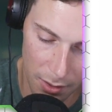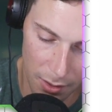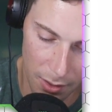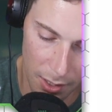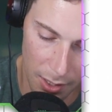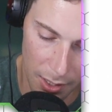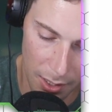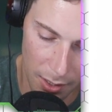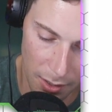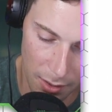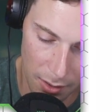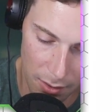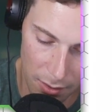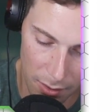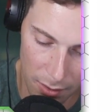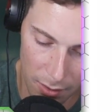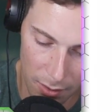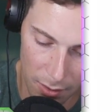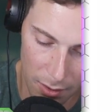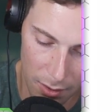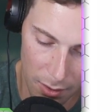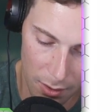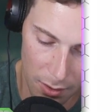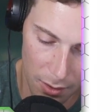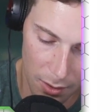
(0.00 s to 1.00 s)
and
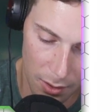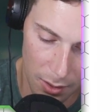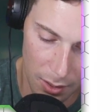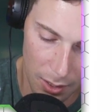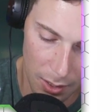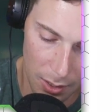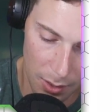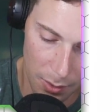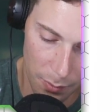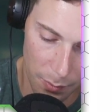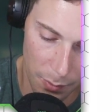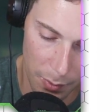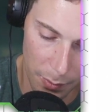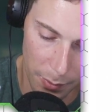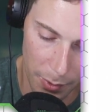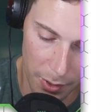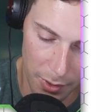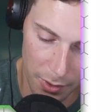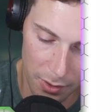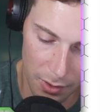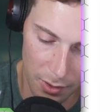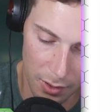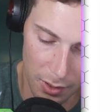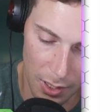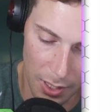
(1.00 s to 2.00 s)
we
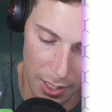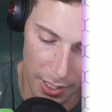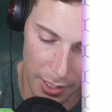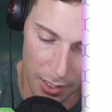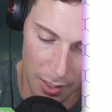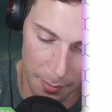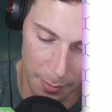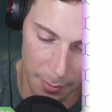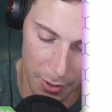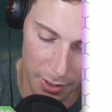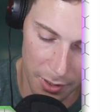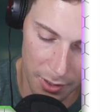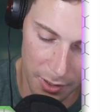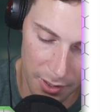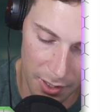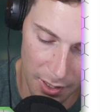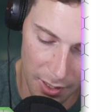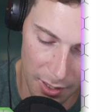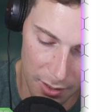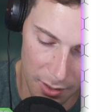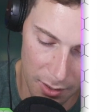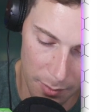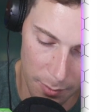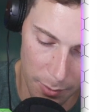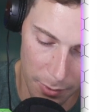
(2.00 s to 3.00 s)
want to line up our
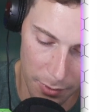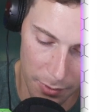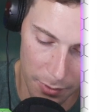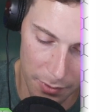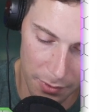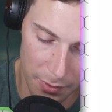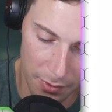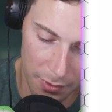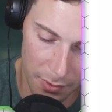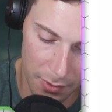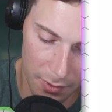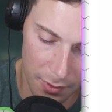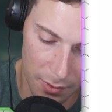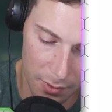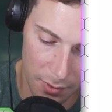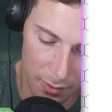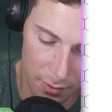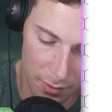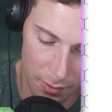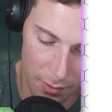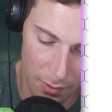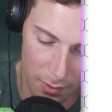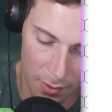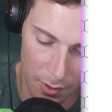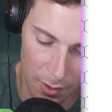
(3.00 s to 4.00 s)
decimals
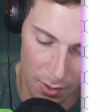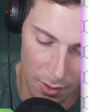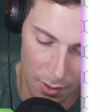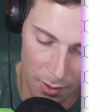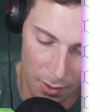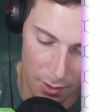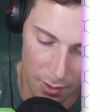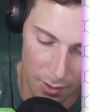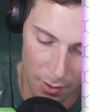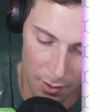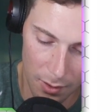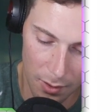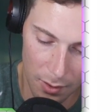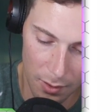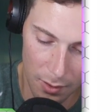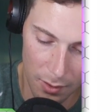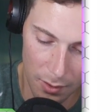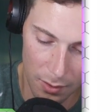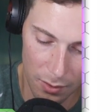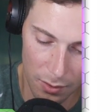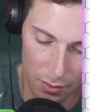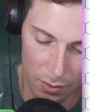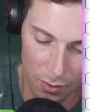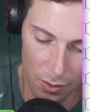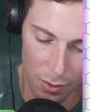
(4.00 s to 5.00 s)

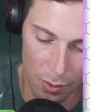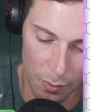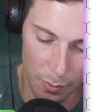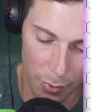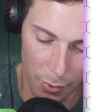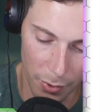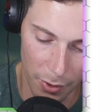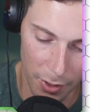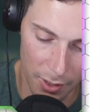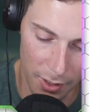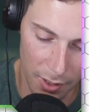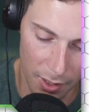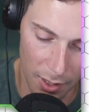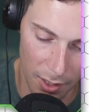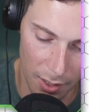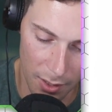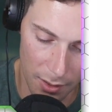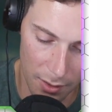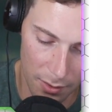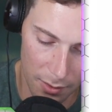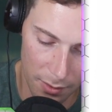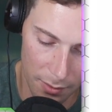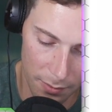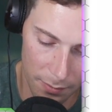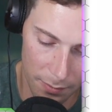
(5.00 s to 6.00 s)

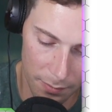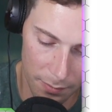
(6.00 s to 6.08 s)
2.8.